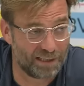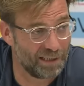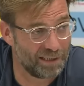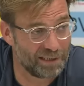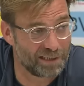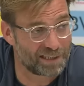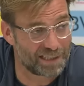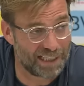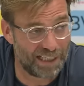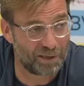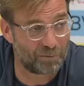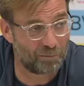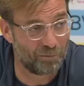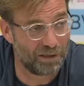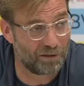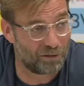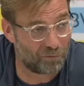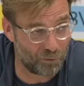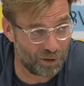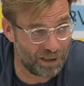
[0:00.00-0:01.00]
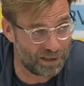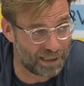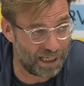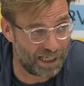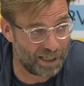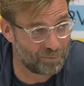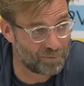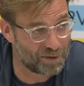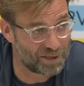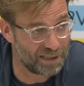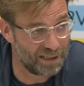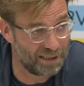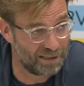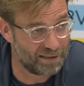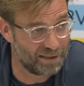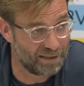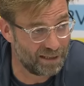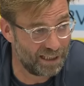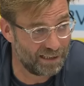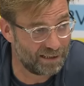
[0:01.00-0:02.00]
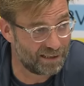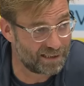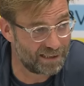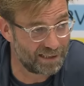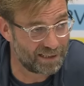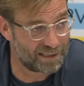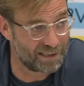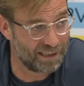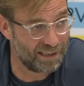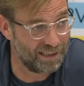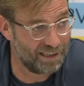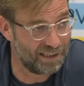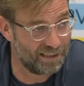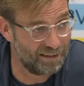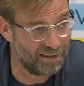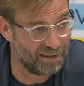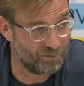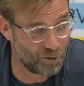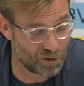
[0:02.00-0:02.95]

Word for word: He didn't send me three times in 86 day in.